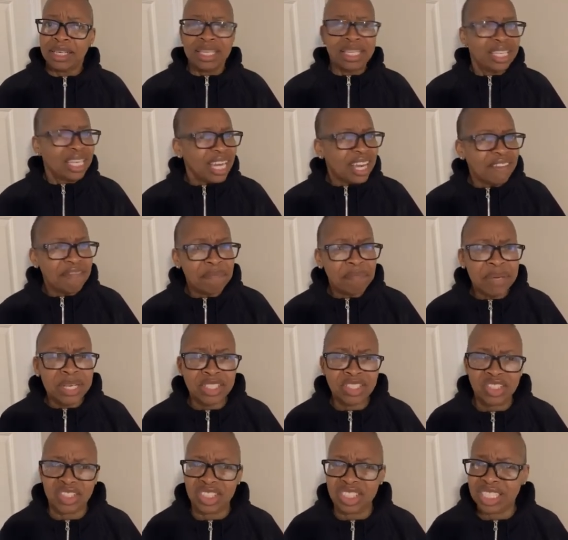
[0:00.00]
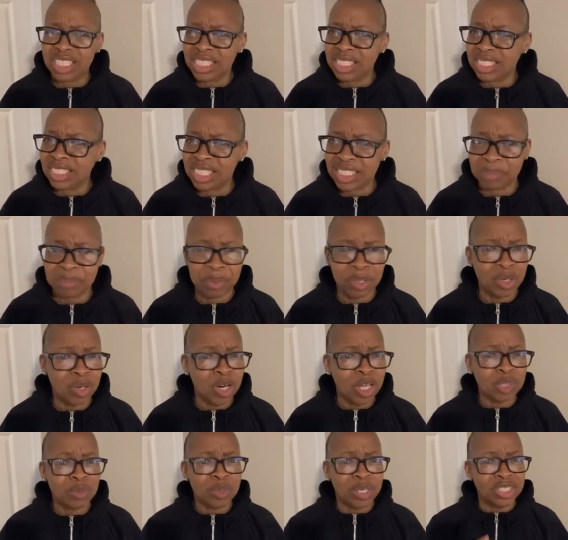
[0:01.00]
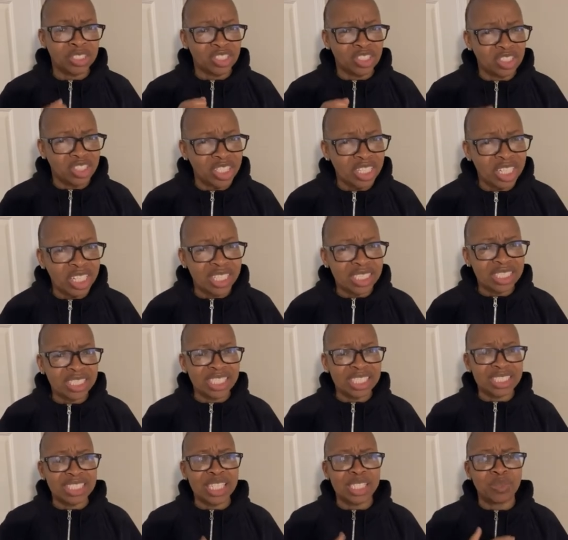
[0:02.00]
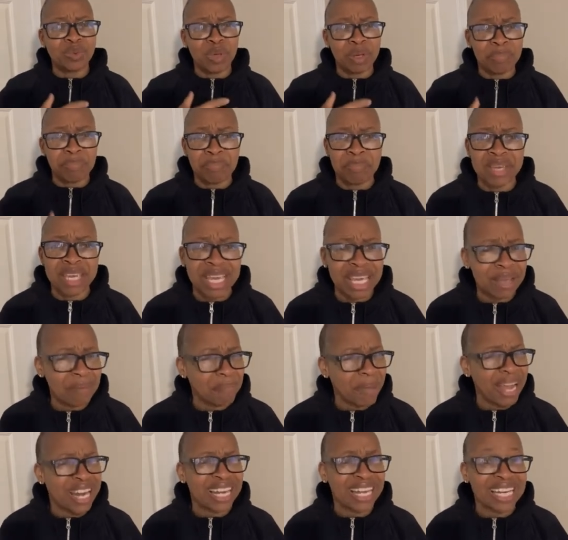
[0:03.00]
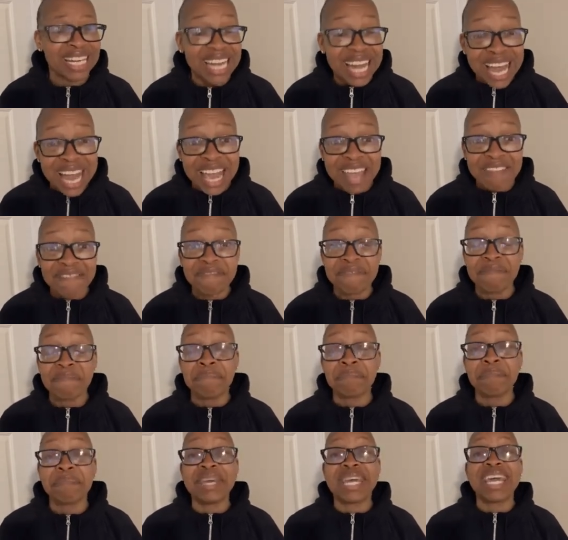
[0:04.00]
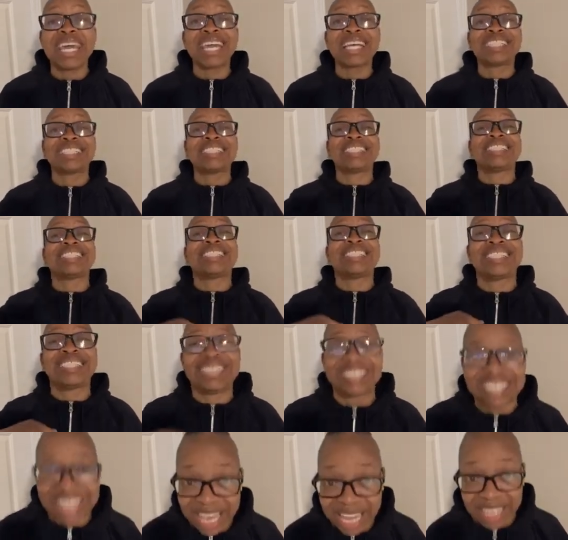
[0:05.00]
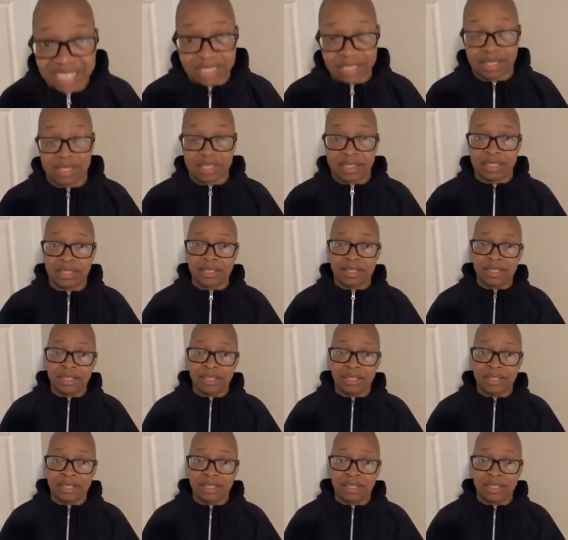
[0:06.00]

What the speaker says: Give me Jesus, because when Jesus is with me, my life makes sense.